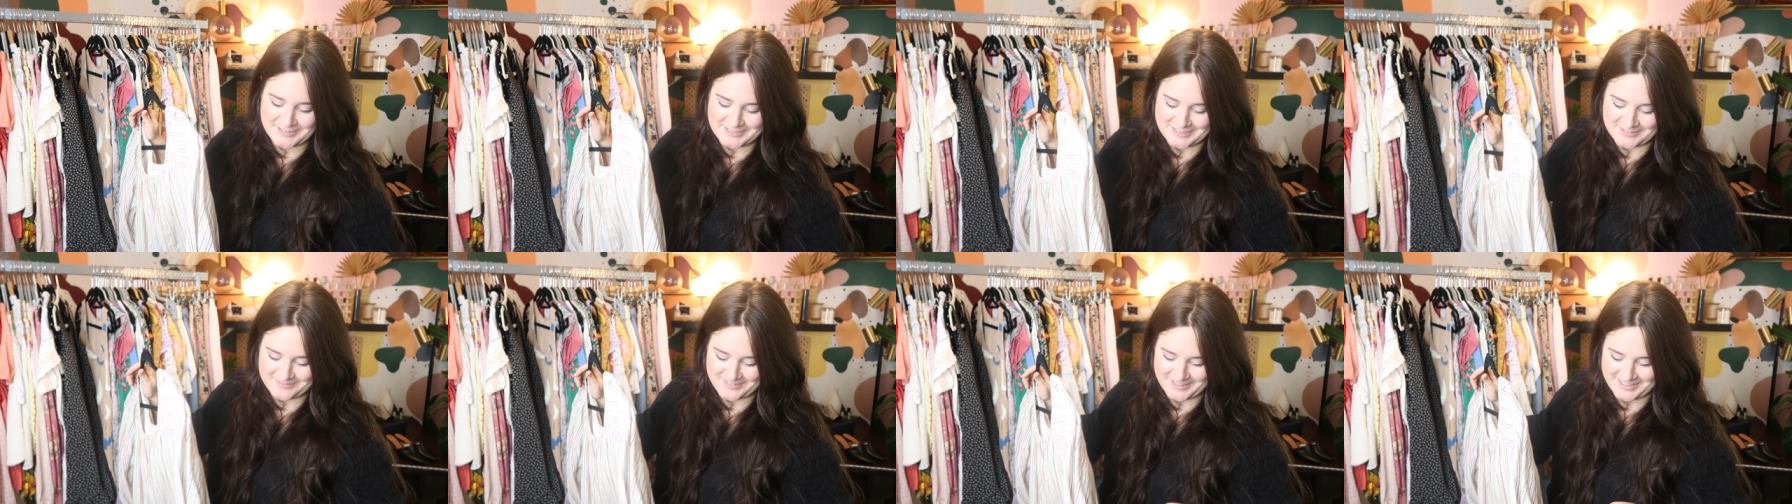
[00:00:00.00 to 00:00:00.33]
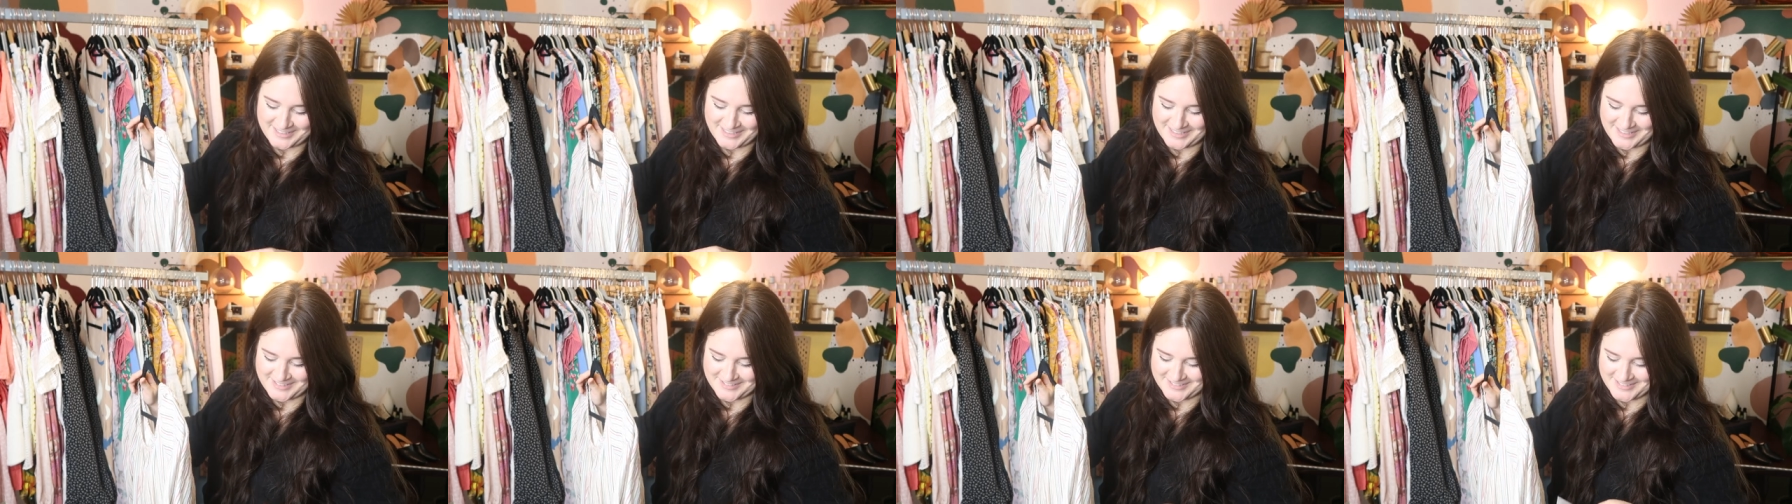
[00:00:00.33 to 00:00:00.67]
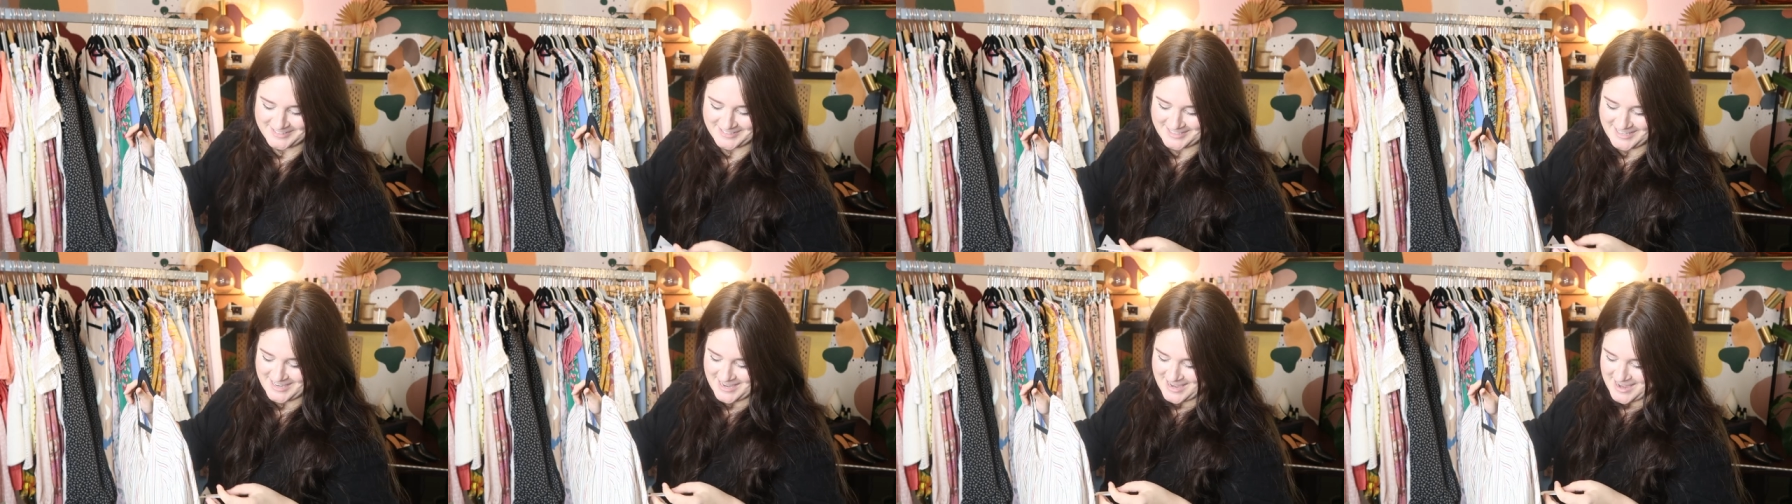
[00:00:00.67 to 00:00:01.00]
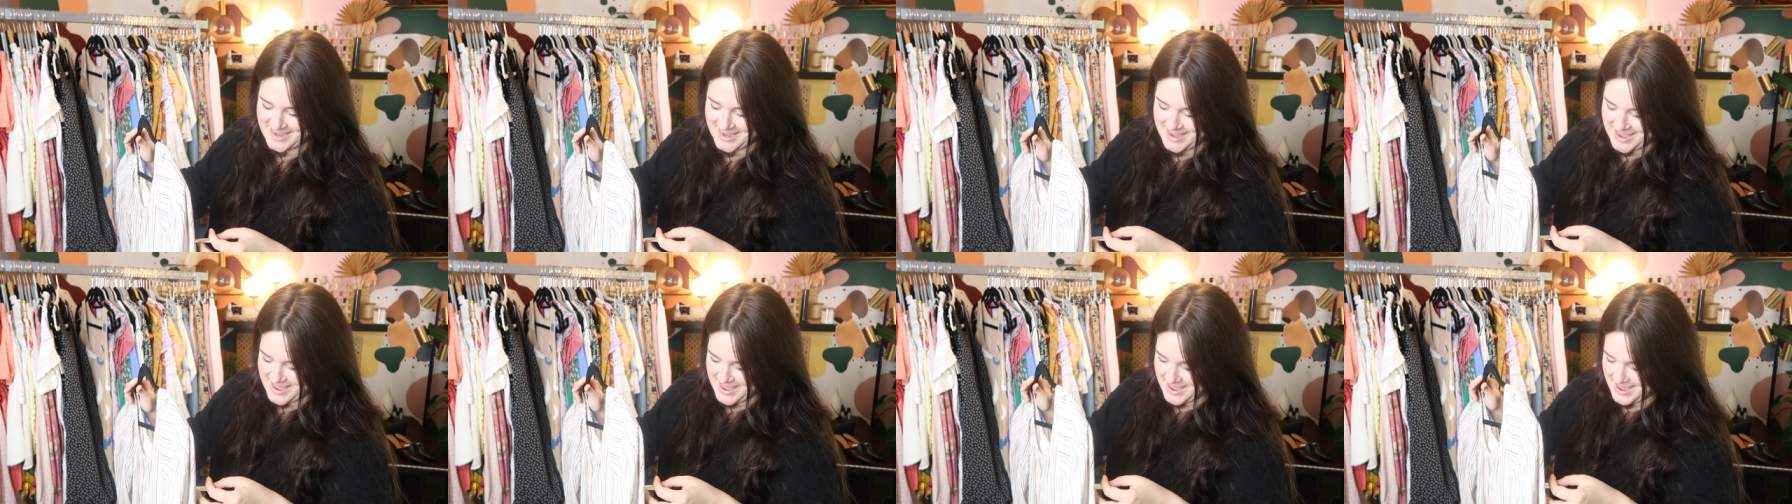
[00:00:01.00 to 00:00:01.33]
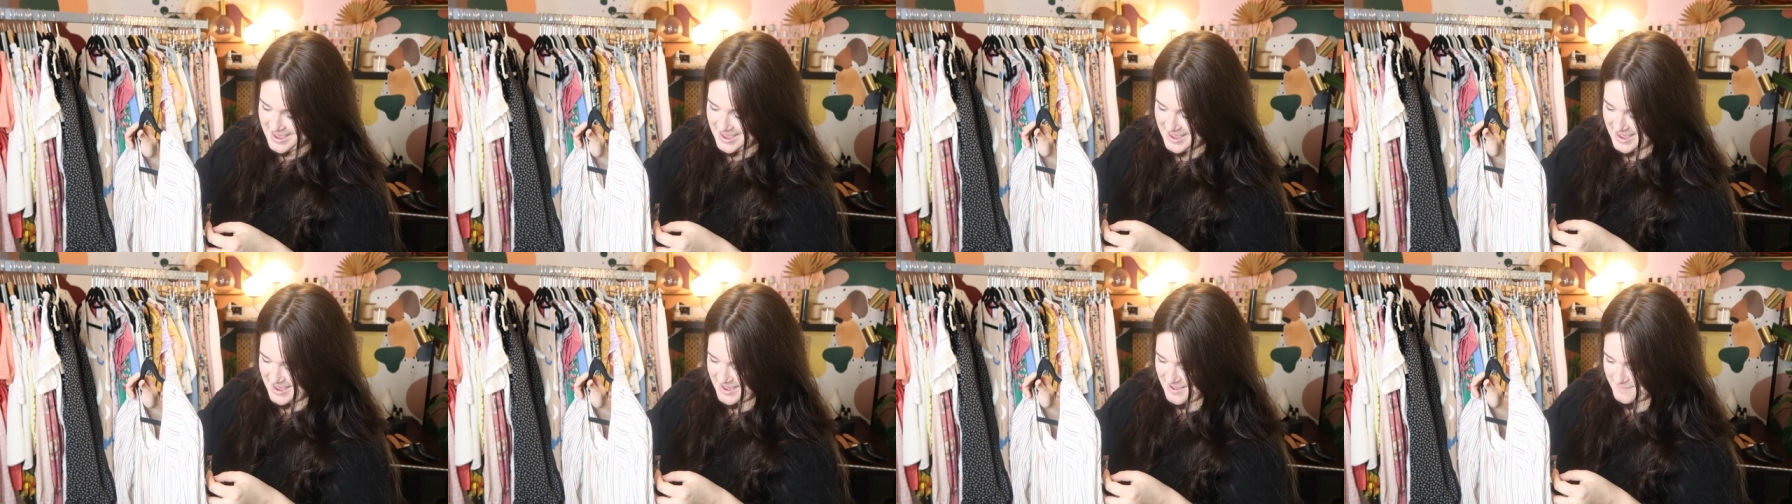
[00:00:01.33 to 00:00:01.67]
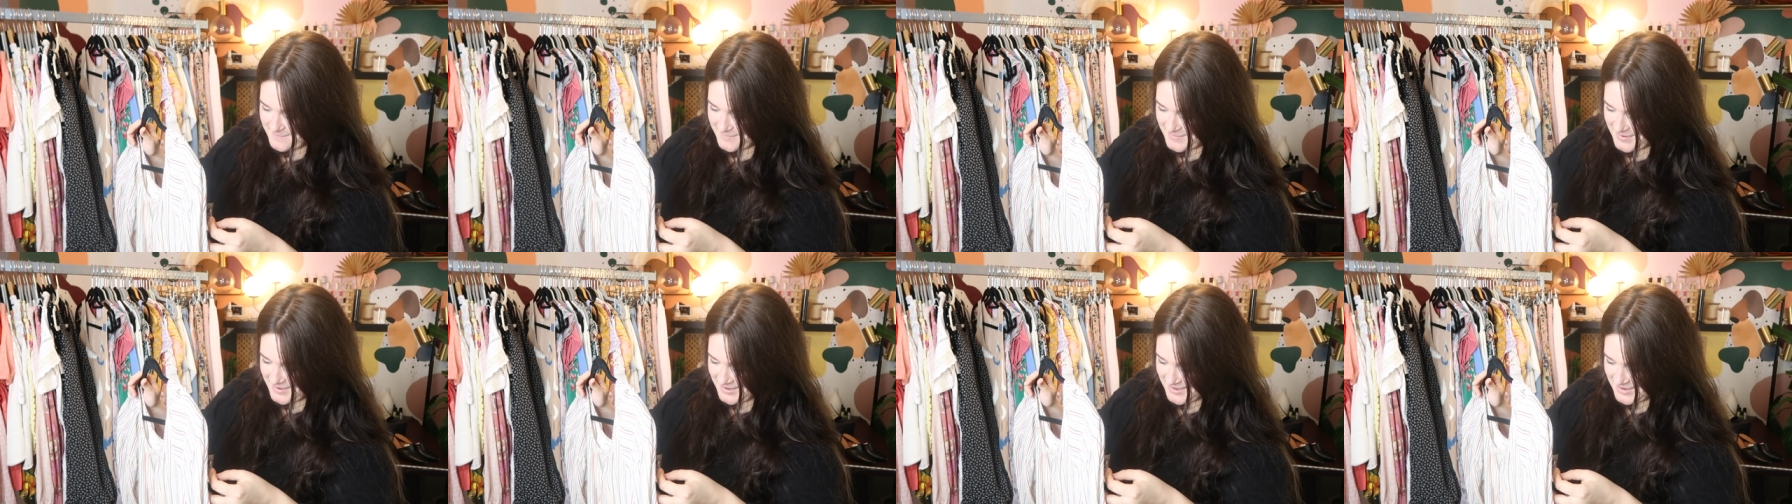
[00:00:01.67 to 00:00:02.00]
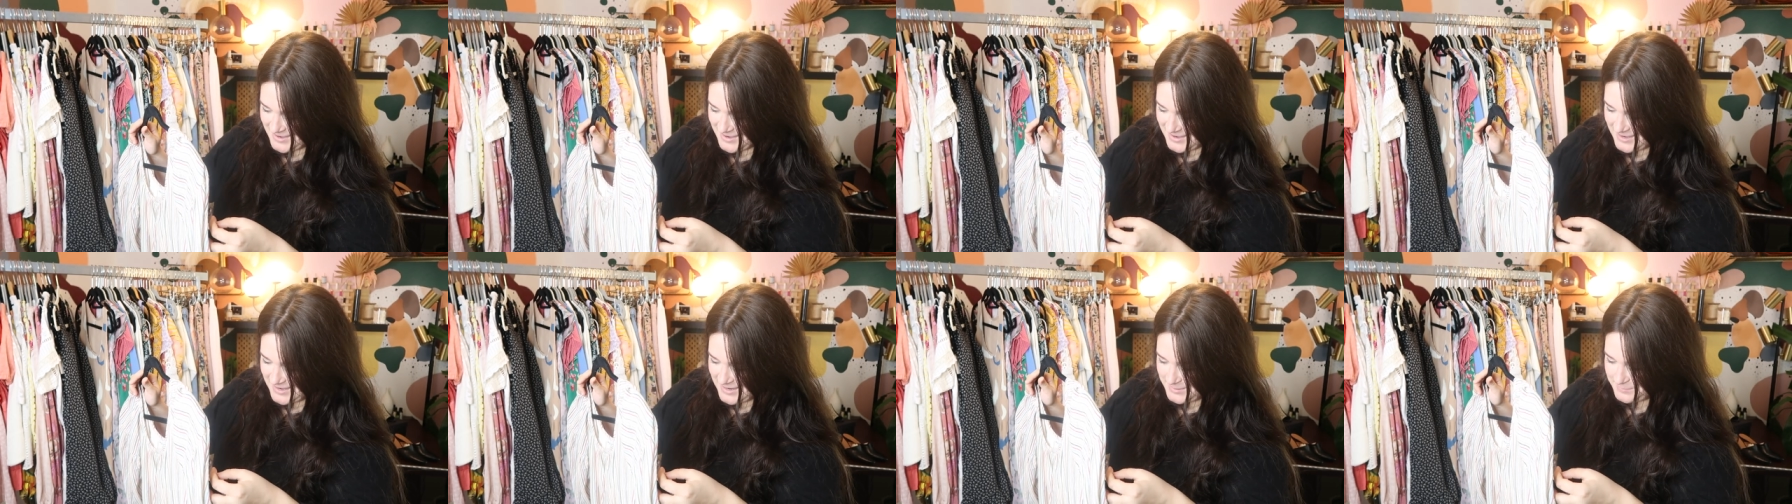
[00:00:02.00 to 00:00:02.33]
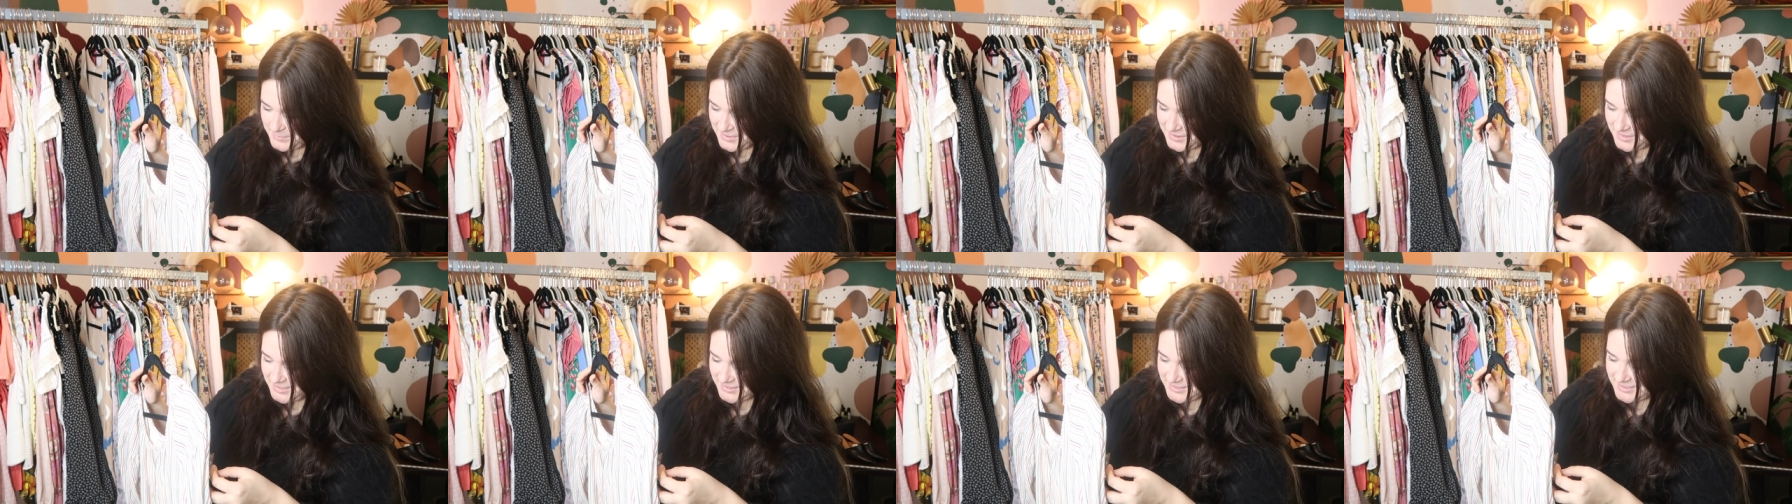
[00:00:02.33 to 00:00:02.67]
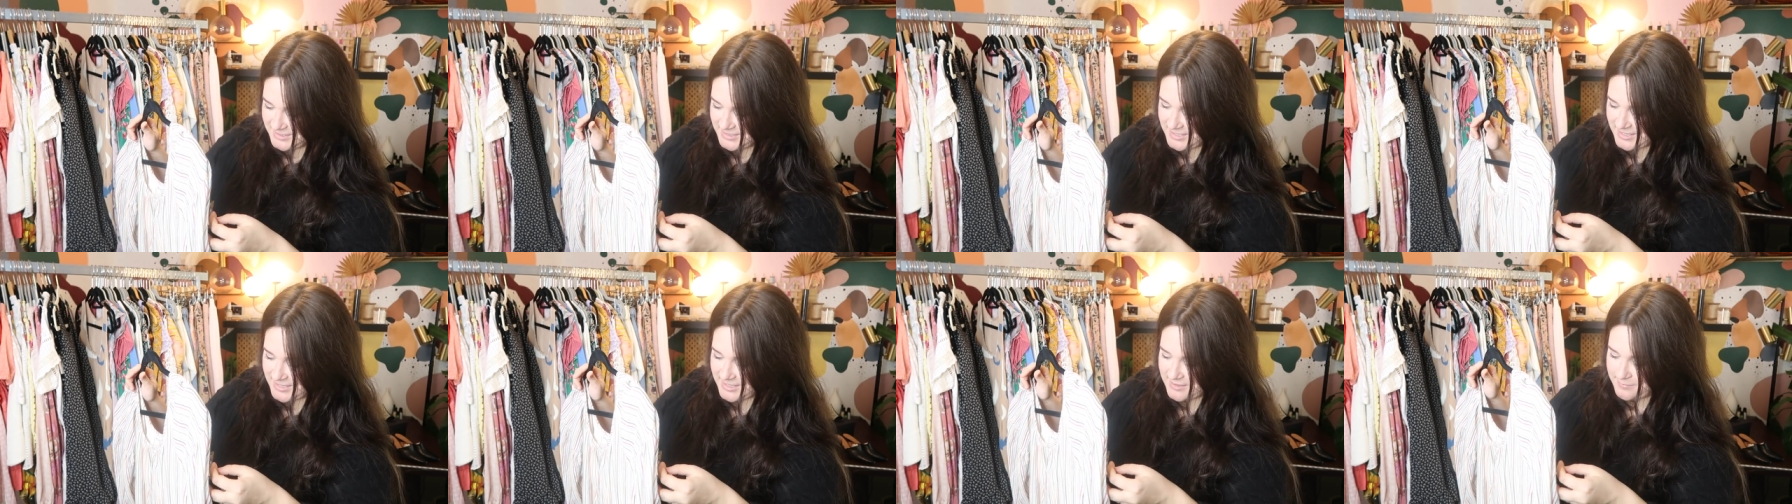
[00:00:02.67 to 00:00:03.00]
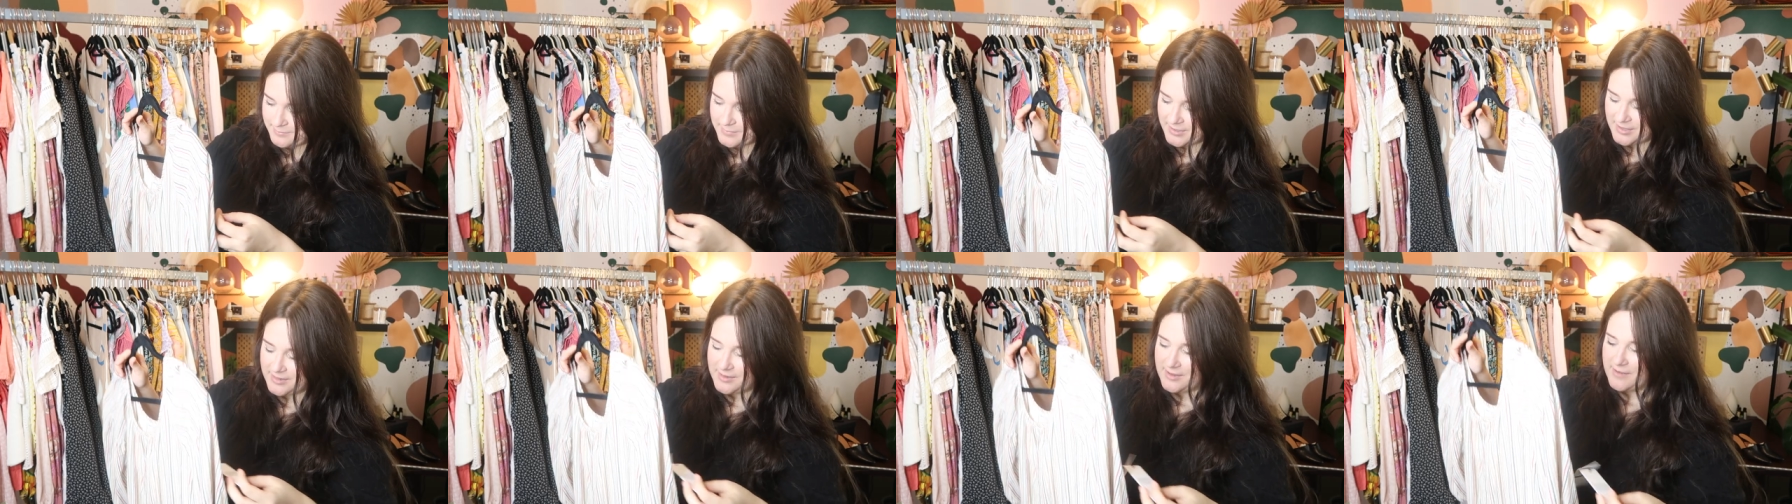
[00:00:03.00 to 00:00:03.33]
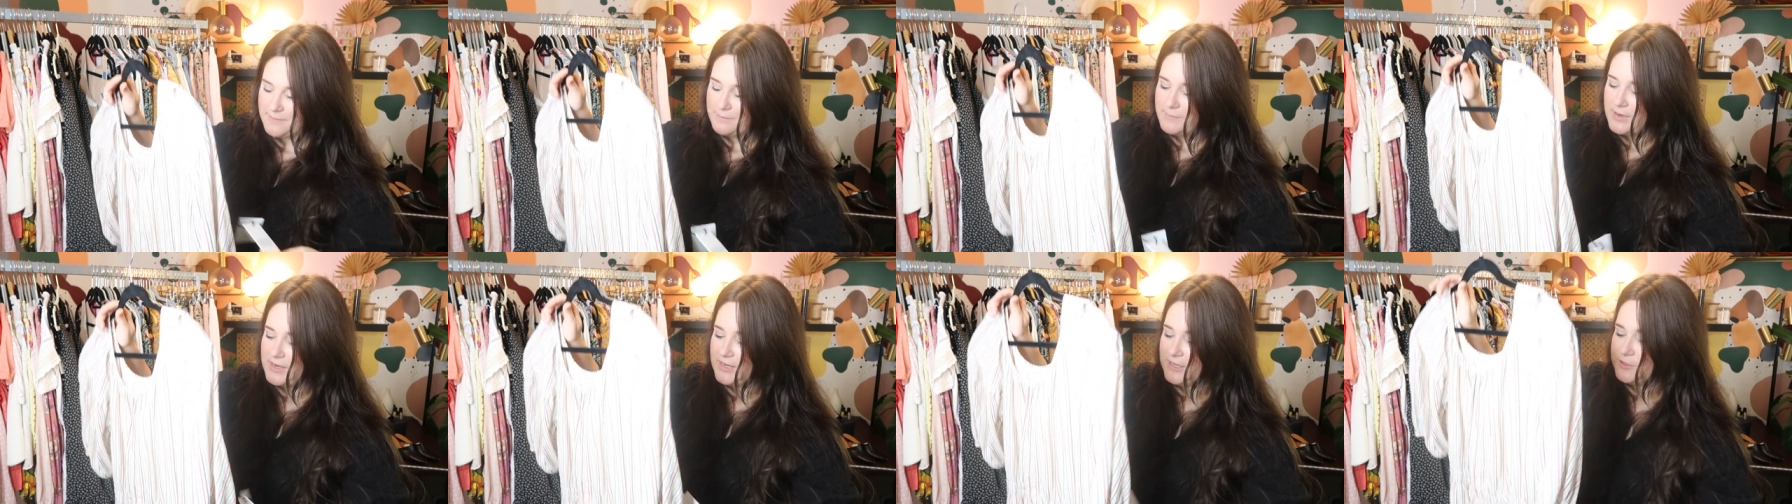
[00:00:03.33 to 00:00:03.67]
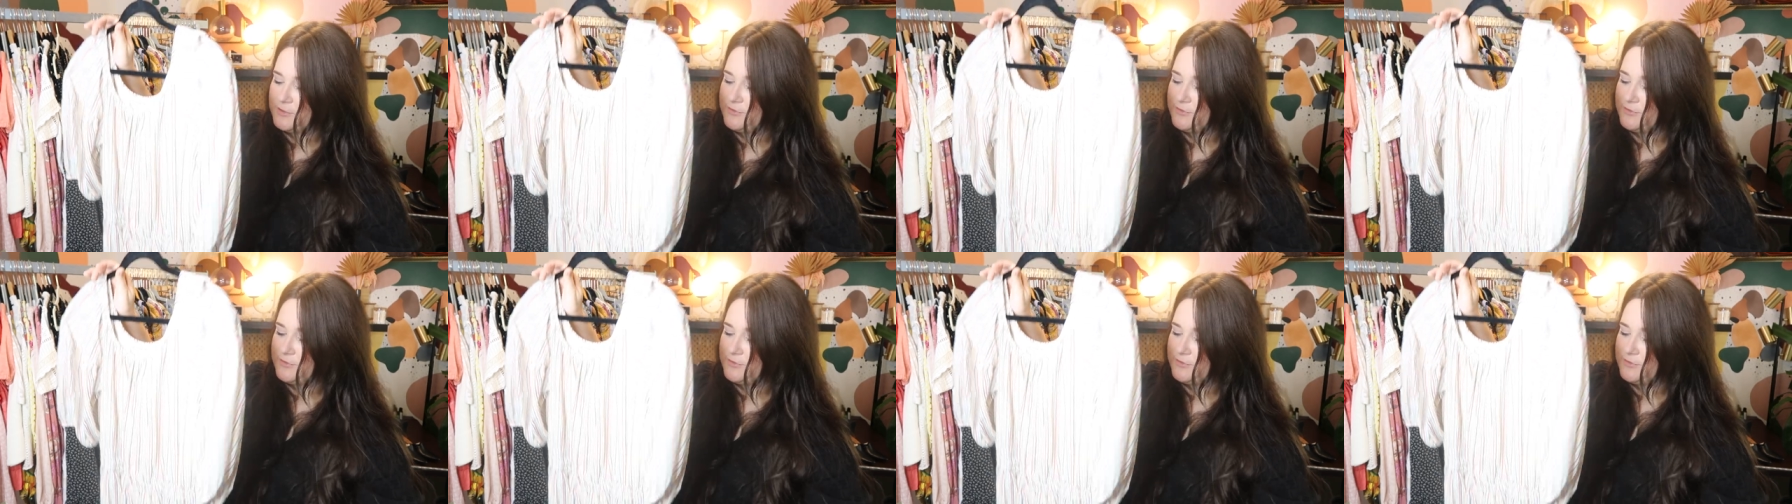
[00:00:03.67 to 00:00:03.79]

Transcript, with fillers: previous videos. Um, but this is the Camila mini